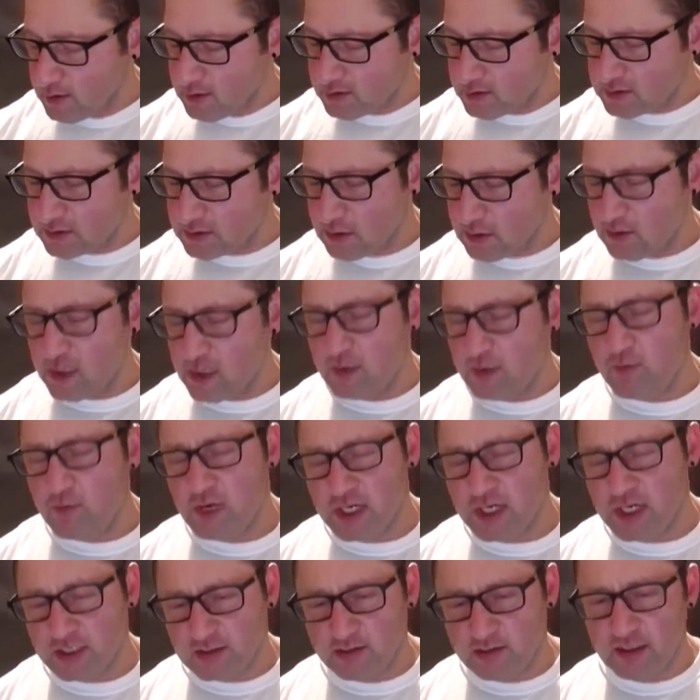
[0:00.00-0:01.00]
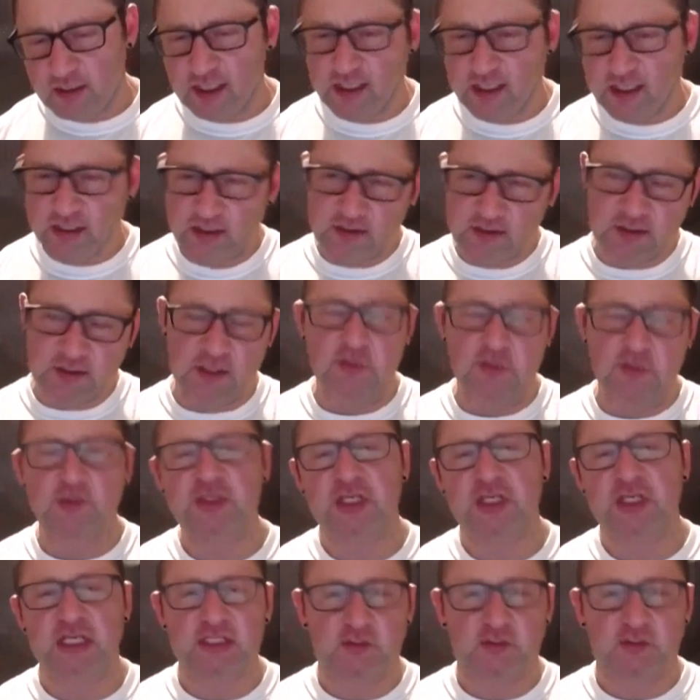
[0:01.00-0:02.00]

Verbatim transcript: So I want to, and there's other machines.